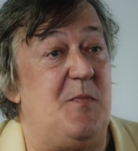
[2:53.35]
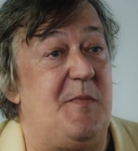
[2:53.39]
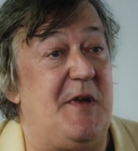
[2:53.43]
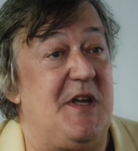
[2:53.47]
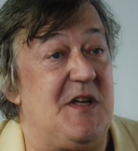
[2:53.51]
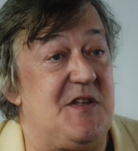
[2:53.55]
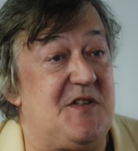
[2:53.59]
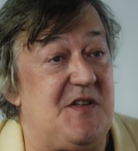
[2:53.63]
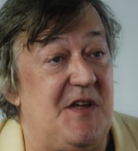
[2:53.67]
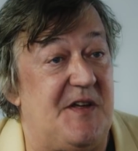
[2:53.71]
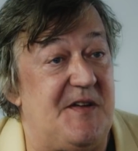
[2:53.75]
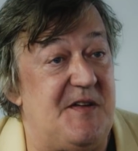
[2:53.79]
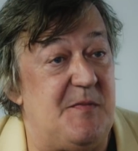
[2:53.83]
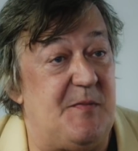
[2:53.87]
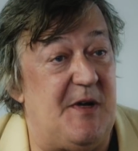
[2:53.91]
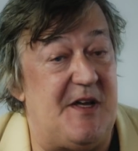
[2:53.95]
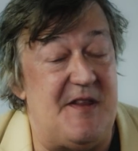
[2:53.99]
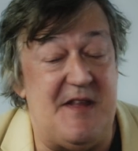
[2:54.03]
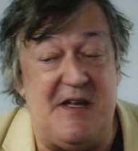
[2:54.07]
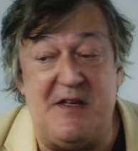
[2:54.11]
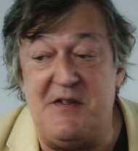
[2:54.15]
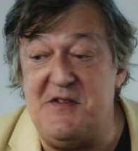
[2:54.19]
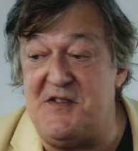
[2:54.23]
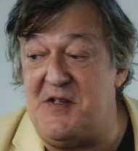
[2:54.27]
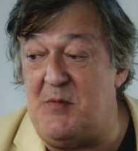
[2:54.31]
be excited by
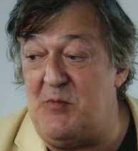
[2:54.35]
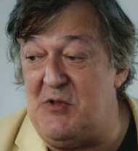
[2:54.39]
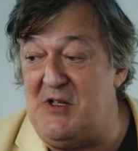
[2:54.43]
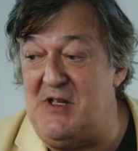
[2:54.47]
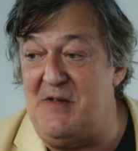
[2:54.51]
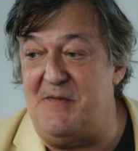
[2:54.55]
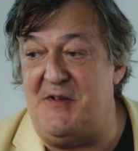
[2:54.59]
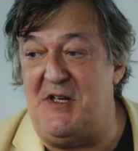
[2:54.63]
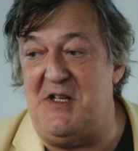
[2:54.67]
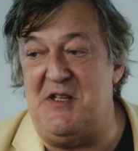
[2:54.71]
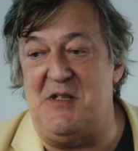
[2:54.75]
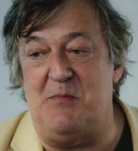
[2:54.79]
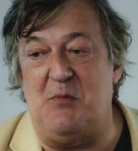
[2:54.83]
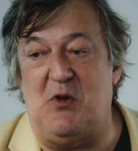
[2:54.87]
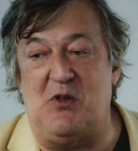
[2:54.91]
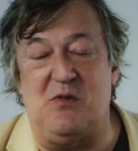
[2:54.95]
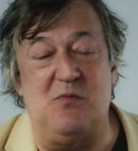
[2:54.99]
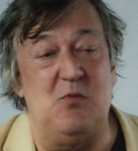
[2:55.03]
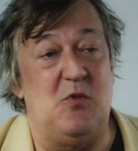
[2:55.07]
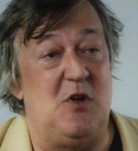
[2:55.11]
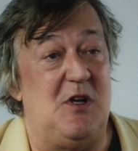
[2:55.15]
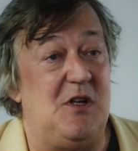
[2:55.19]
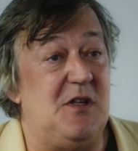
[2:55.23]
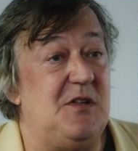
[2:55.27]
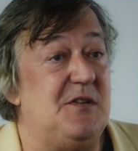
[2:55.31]
that, someone living in the modern
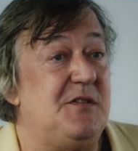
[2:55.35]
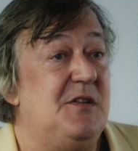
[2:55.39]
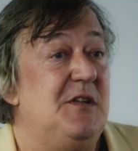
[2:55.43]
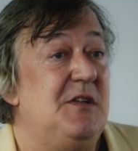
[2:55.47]
world.